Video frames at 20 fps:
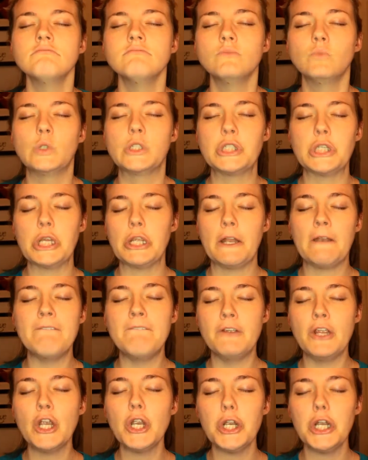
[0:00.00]
which
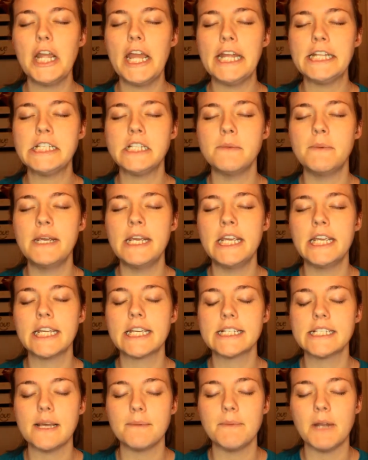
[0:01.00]
infuriates me
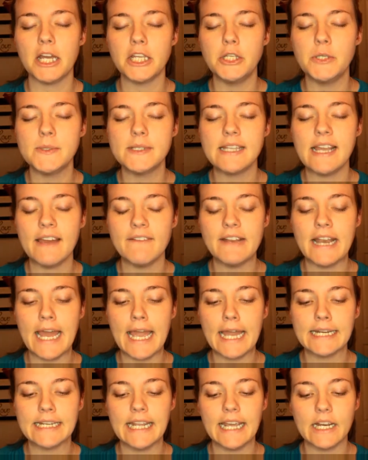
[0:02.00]
because I'm not used to having
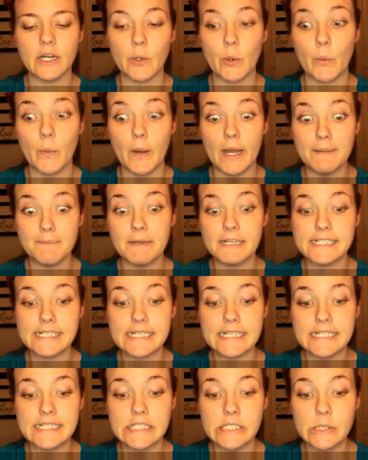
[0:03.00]
acne. I don't know what my
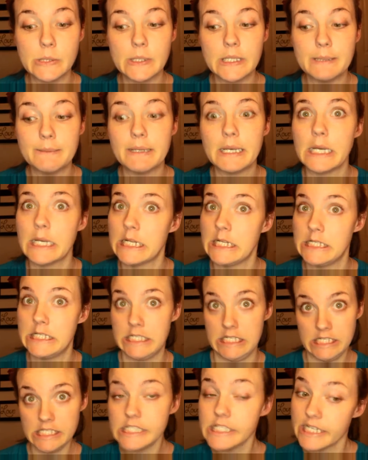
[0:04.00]
skin's doing, but it needs
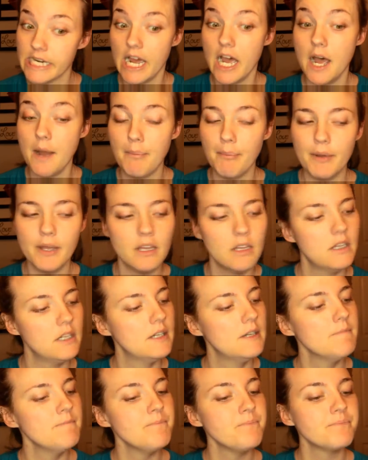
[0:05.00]
to stop.
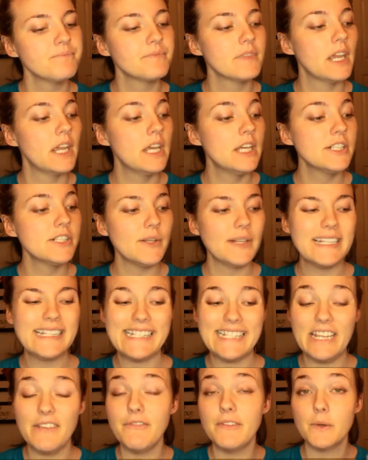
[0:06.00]
So let's
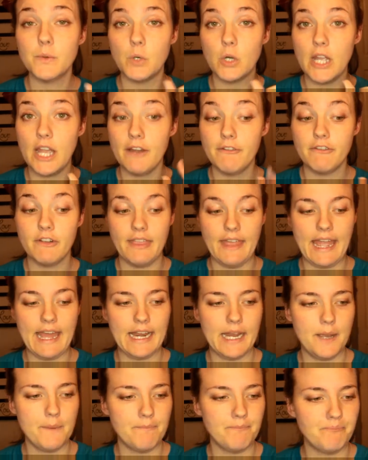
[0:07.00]
see if it will cover that
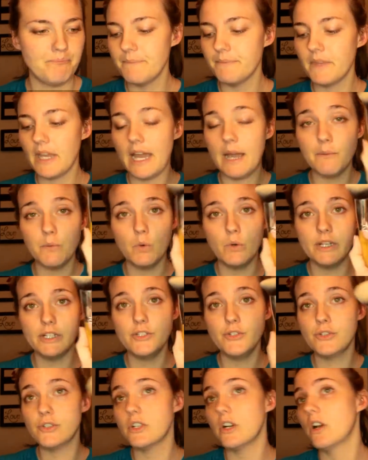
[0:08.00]
up. I'm going
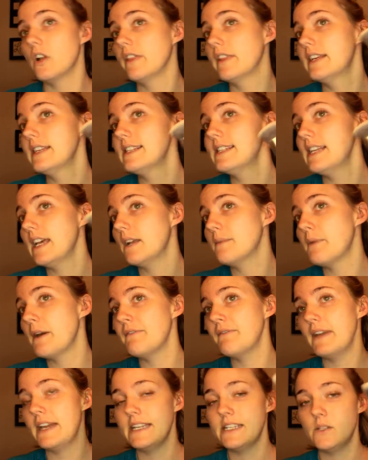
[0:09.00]
to start on this side of my
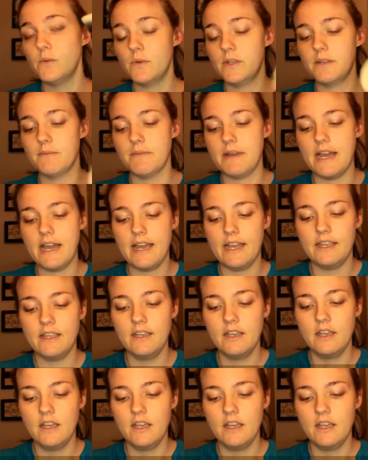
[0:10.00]
face with my